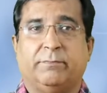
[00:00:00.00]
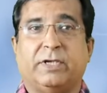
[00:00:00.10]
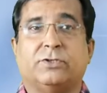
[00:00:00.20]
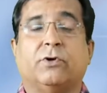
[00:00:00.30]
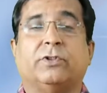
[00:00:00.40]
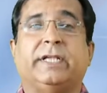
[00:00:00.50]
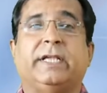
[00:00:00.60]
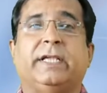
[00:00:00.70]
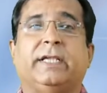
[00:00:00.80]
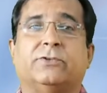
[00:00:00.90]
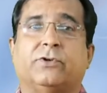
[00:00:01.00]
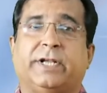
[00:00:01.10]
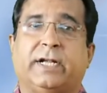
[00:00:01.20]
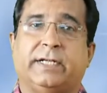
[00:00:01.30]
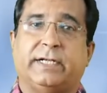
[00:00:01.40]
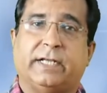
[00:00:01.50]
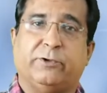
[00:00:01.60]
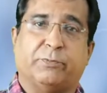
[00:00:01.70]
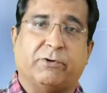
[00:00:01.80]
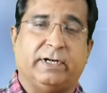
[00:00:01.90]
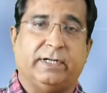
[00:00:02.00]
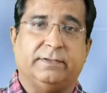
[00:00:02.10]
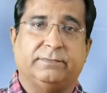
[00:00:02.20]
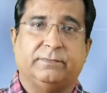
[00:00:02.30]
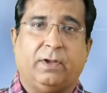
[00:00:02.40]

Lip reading: based on the historical data you provided.